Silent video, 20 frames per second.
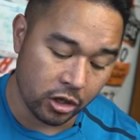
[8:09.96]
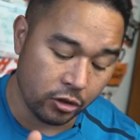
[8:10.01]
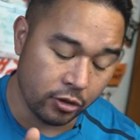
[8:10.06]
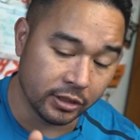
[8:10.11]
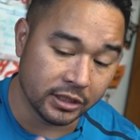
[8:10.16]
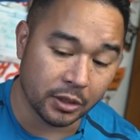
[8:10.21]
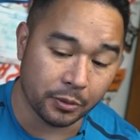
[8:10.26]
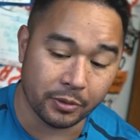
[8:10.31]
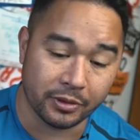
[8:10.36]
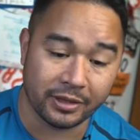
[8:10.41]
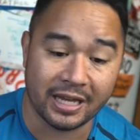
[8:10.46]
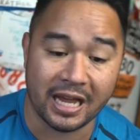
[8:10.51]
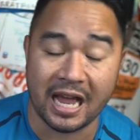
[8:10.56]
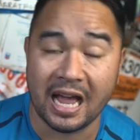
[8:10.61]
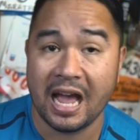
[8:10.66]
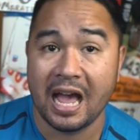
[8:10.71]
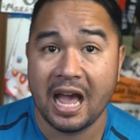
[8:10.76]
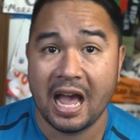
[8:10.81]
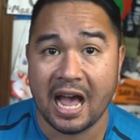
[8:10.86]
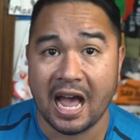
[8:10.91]
use it with
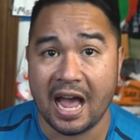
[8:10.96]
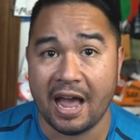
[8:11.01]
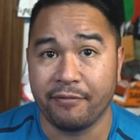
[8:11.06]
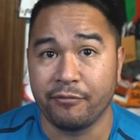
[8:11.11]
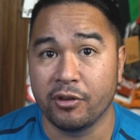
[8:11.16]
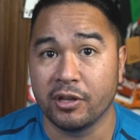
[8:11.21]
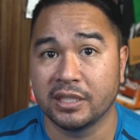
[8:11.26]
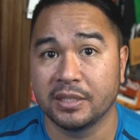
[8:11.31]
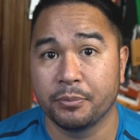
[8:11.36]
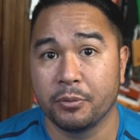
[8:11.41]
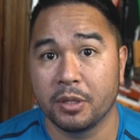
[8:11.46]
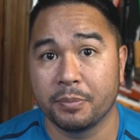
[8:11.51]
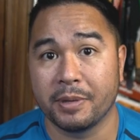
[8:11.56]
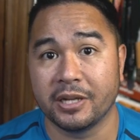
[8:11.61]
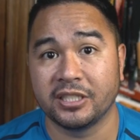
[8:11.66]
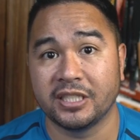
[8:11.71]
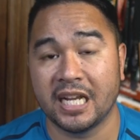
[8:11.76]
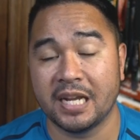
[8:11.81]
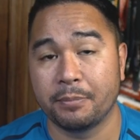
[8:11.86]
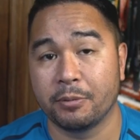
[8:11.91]
that. I've used them with
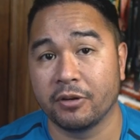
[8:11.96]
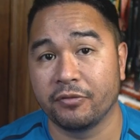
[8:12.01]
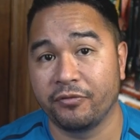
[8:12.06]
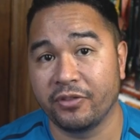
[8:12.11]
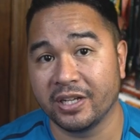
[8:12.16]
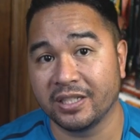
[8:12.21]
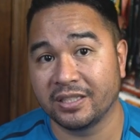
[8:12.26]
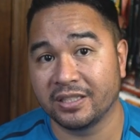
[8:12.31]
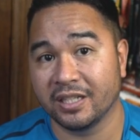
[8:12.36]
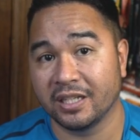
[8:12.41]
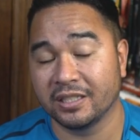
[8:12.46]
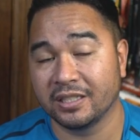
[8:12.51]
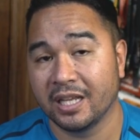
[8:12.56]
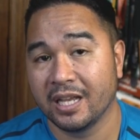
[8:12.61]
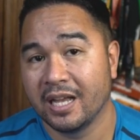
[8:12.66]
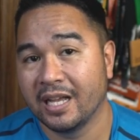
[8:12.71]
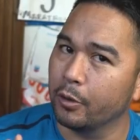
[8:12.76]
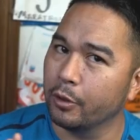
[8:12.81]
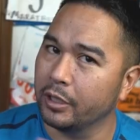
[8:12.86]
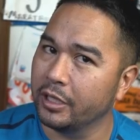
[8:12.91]
my Jaybird Vistas.
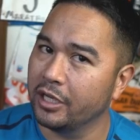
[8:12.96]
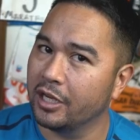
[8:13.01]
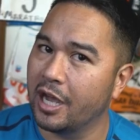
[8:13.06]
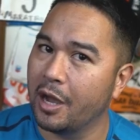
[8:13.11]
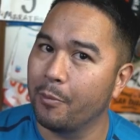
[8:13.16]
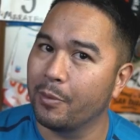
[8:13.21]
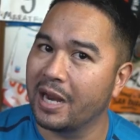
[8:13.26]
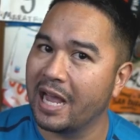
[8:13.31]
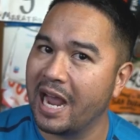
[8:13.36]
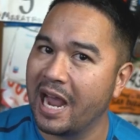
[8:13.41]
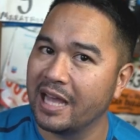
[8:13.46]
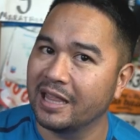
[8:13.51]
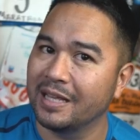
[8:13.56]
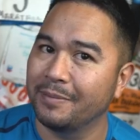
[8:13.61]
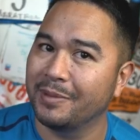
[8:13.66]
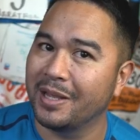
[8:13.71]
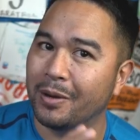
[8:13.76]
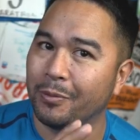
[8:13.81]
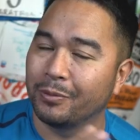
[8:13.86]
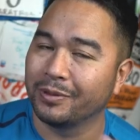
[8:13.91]
Early on when I had
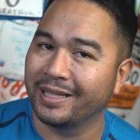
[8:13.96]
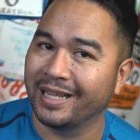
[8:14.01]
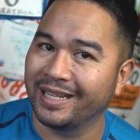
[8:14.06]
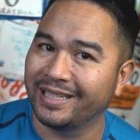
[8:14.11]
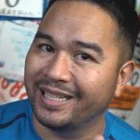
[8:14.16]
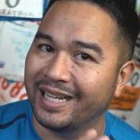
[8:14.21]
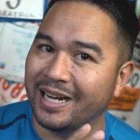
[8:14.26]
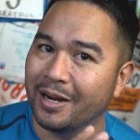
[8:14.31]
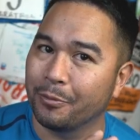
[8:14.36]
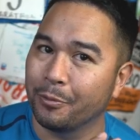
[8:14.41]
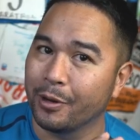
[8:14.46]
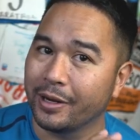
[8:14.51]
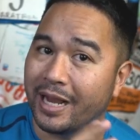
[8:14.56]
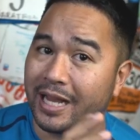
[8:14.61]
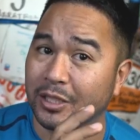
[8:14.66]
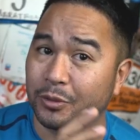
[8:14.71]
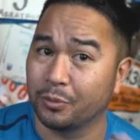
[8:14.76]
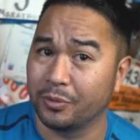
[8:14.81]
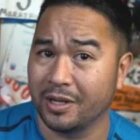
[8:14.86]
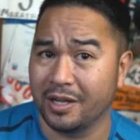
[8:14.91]
them, they didn't work
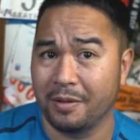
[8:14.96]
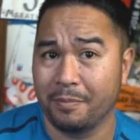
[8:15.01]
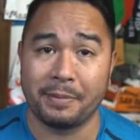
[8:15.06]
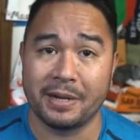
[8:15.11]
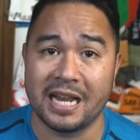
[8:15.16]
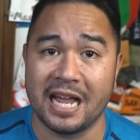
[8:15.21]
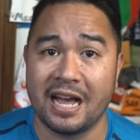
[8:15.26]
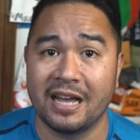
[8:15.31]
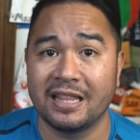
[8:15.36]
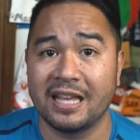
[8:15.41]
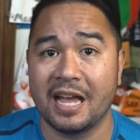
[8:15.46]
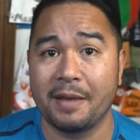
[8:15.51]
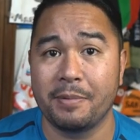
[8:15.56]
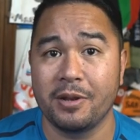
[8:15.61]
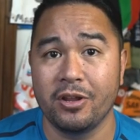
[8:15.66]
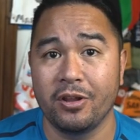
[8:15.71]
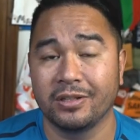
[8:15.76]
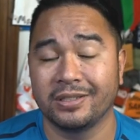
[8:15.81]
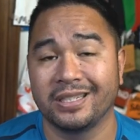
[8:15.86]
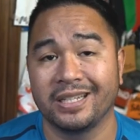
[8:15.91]
as well. But now that I've
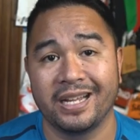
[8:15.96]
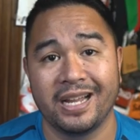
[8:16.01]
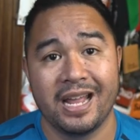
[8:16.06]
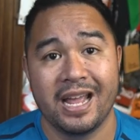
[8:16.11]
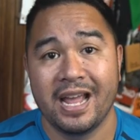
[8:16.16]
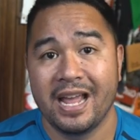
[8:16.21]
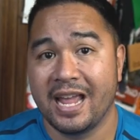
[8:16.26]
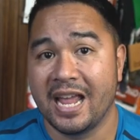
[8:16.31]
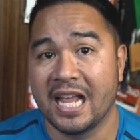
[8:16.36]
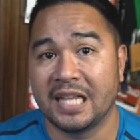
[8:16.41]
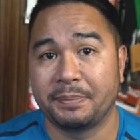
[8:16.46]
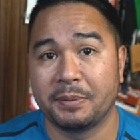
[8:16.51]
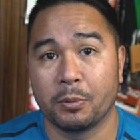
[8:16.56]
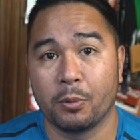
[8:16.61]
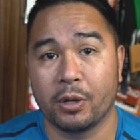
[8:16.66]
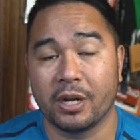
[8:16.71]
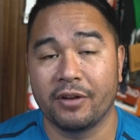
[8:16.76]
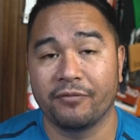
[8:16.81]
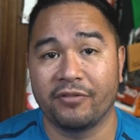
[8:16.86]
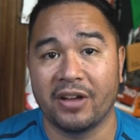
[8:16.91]
been using it, it's been
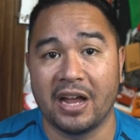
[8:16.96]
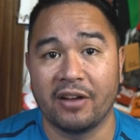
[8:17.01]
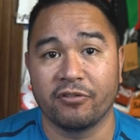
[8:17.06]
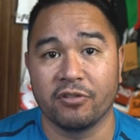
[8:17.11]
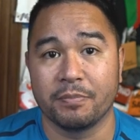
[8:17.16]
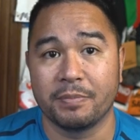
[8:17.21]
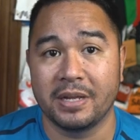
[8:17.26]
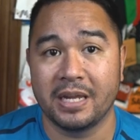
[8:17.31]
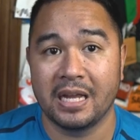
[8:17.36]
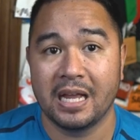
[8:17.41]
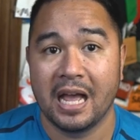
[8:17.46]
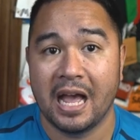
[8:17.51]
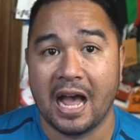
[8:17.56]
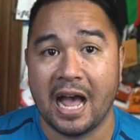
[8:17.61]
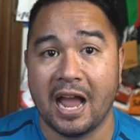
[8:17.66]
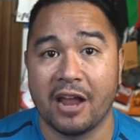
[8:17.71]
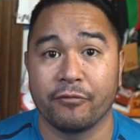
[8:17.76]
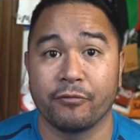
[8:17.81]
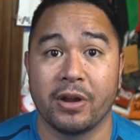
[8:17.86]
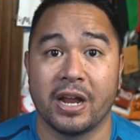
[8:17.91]
working fine for me.
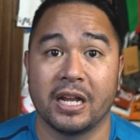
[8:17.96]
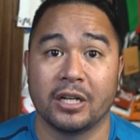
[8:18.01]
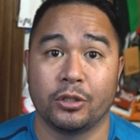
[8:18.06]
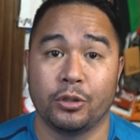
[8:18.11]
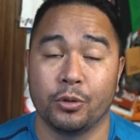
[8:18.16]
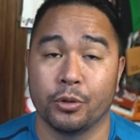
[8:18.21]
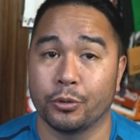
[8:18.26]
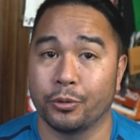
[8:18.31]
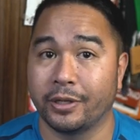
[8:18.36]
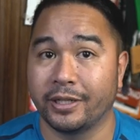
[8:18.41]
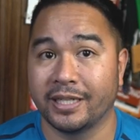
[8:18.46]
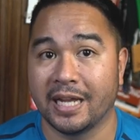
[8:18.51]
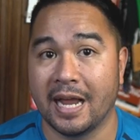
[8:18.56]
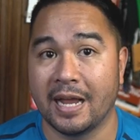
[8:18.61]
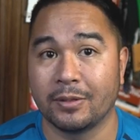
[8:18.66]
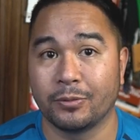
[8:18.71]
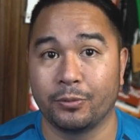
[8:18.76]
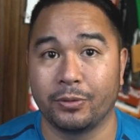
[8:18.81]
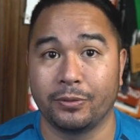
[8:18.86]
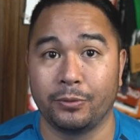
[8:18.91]
I've ran 2 or 3
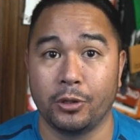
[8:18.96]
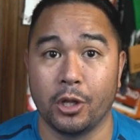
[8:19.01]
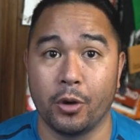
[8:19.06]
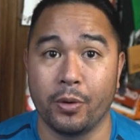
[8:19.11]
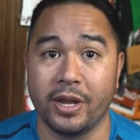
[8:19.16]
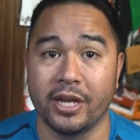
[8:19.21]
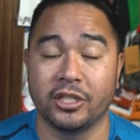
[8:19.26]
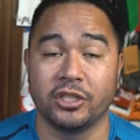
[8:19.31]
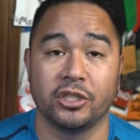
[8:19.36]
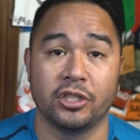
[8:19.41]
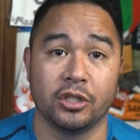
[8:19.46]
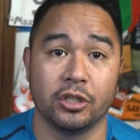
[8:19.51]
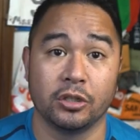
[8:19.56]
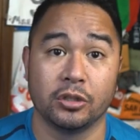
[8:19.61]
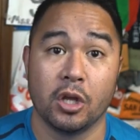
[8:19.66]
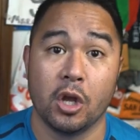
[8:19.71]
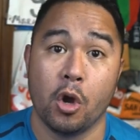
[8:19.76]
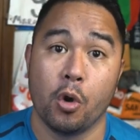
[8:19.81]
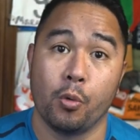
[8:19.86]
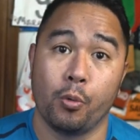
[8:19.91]
times with no
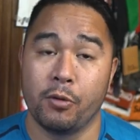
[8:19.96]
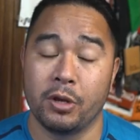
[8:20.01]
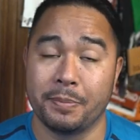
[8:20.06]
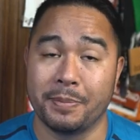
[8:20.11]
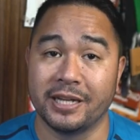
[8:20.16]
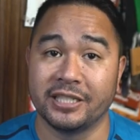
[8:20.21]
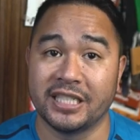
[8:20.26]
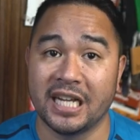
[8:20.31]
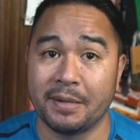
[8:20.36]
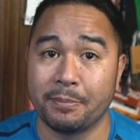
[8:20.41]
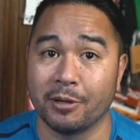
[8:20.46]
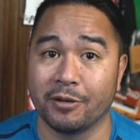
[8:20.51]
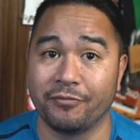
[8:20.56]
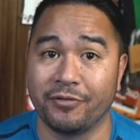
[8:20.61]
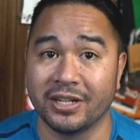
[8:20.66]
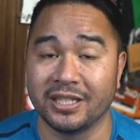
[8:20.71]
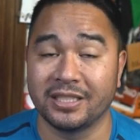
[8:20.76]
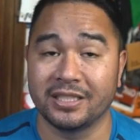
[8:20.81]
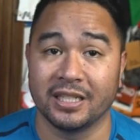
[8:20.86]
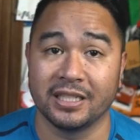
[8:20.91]
issues with my Jaybird
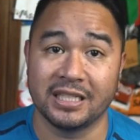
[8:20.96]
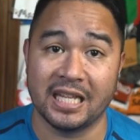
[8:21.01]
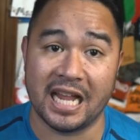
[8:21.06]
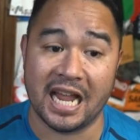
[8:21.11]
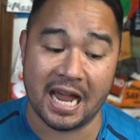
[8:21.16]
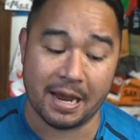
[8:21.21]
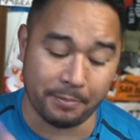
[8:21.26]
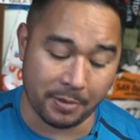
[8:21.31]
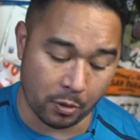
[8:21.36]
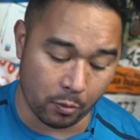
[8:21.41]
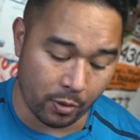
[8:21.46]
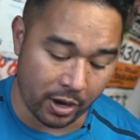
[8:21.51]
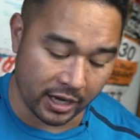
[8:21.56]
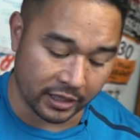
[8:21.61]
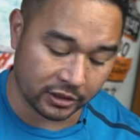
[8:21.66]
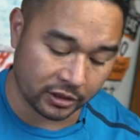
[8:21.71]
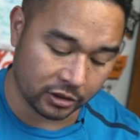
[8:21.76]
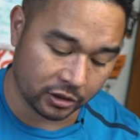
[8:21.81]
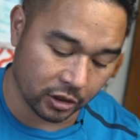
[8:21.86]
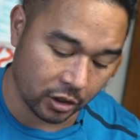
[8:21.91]
Vistas and my
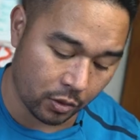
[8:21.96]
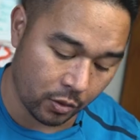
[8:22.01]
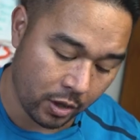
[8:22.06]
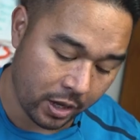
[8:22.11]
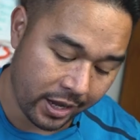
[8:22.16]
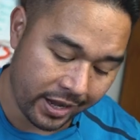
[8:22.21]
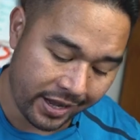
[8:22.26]
watch. So